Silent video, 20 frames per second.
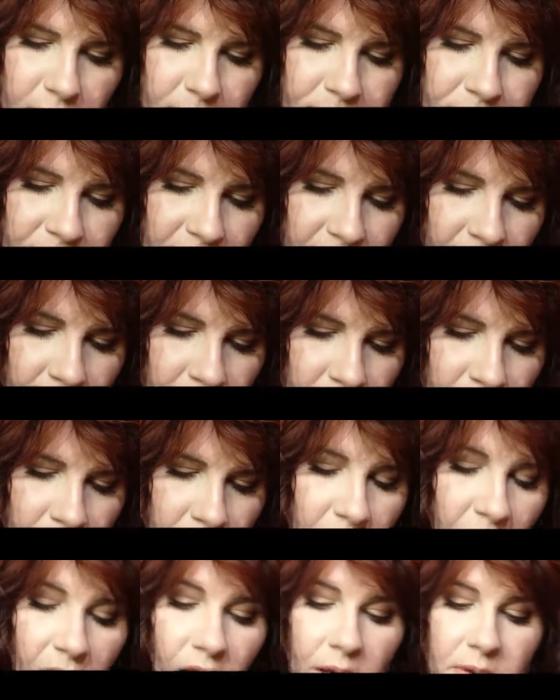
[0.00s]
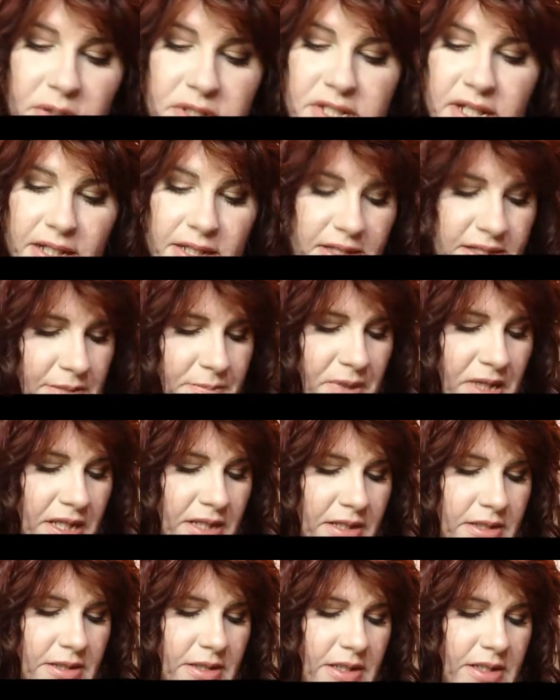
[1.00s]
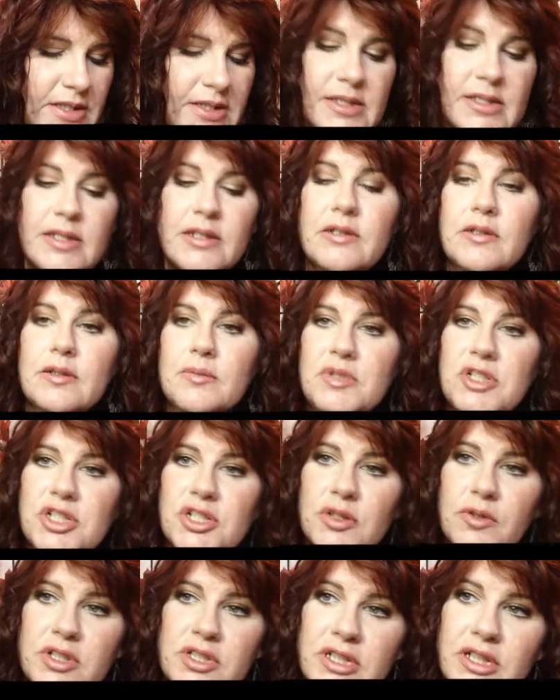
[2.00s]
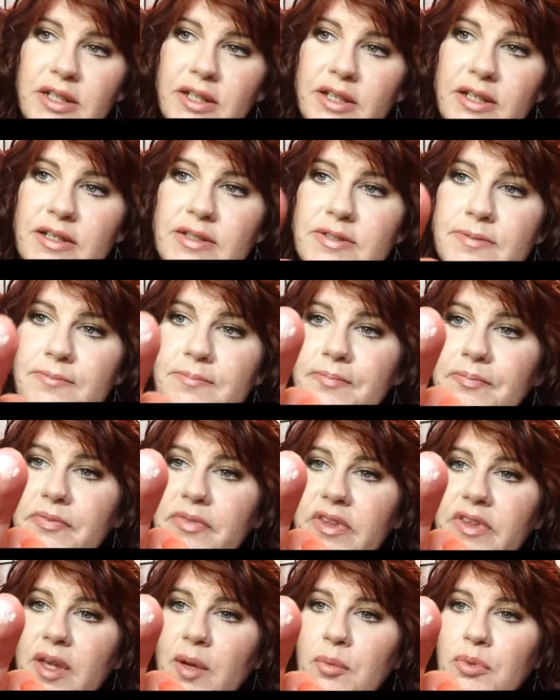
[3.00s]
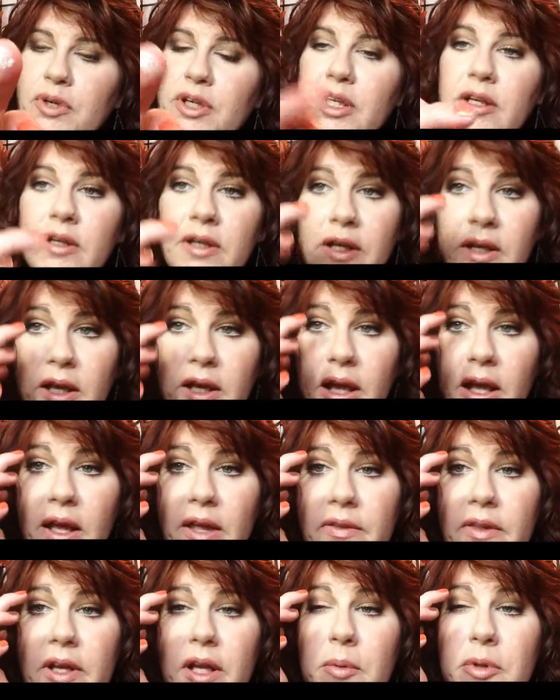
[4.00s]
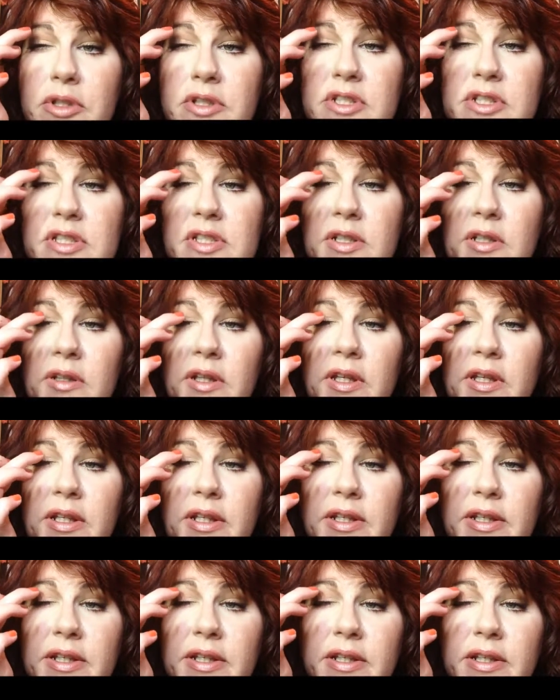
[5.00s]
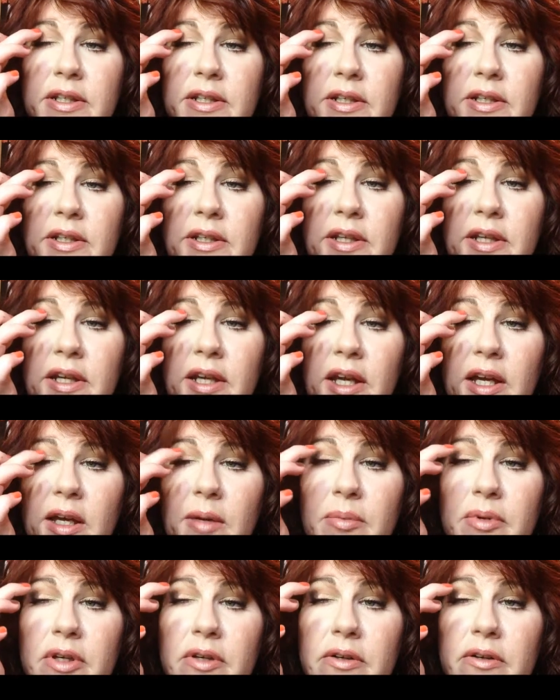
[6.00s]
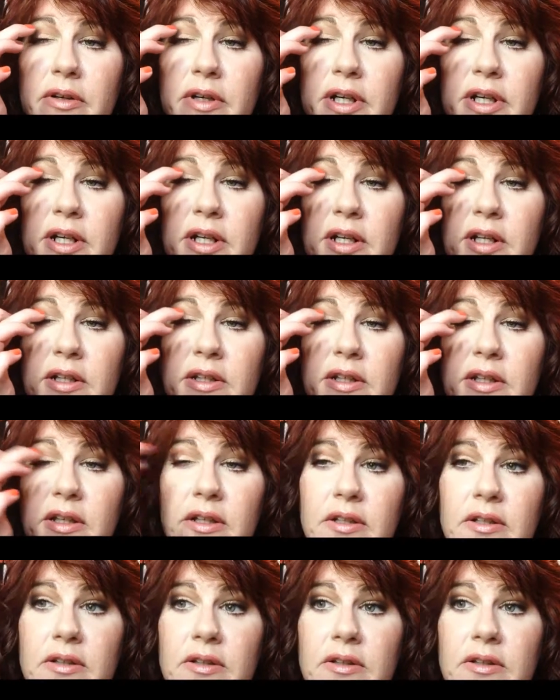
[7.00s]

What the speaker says: it. I would take this paint dust, let me show it to you guys. Isn't that pretty? And then I would just, like, tap it right on the